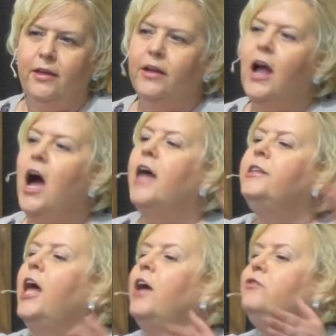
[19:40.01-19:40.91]
God
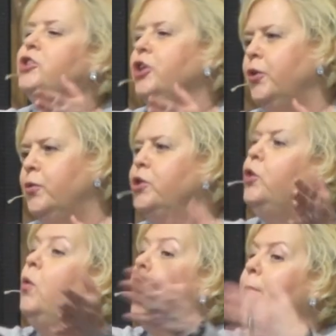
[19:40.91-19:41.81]
loves you.
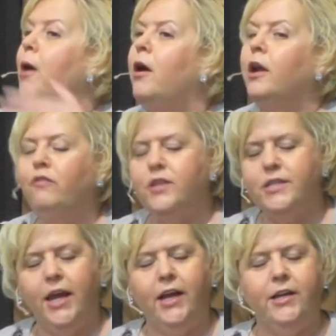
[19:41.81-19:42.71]
You are part of his
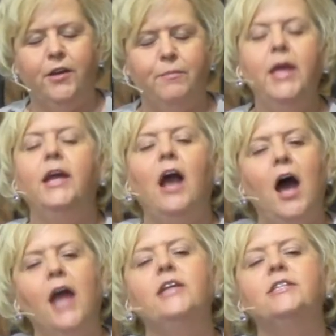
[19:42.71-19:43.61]
kingdom.
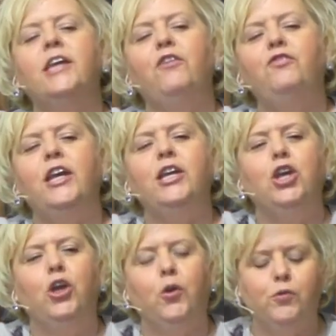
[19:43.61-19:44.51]
God is gifting
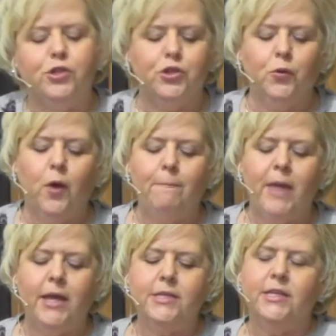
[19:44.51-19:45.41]
you to do
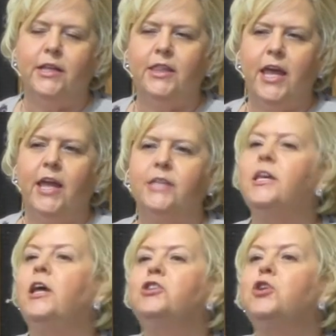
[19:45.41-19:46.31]
amazing things.
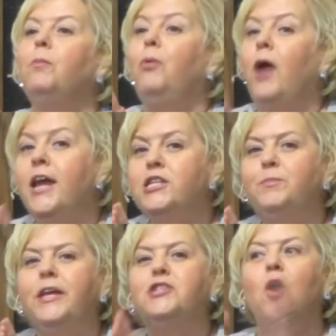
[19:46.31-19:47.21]
So praise
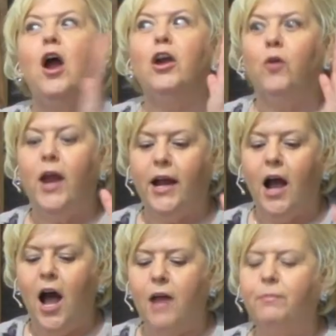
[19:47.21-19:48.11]
be to our great
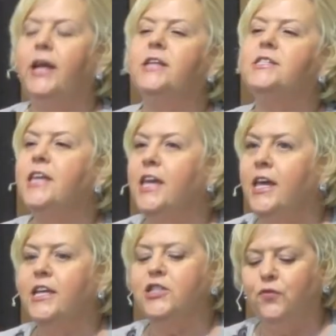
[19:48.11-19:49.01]
God because
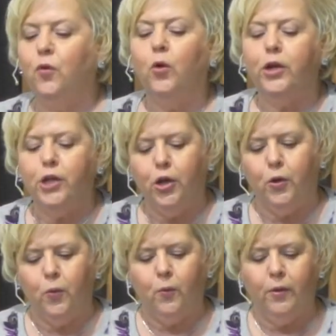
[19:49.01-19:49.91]
he is for
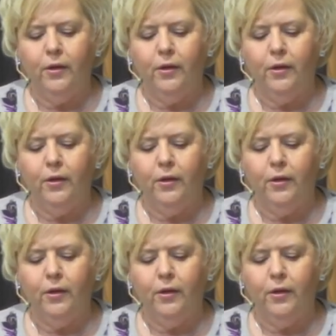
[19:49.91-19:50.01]
you.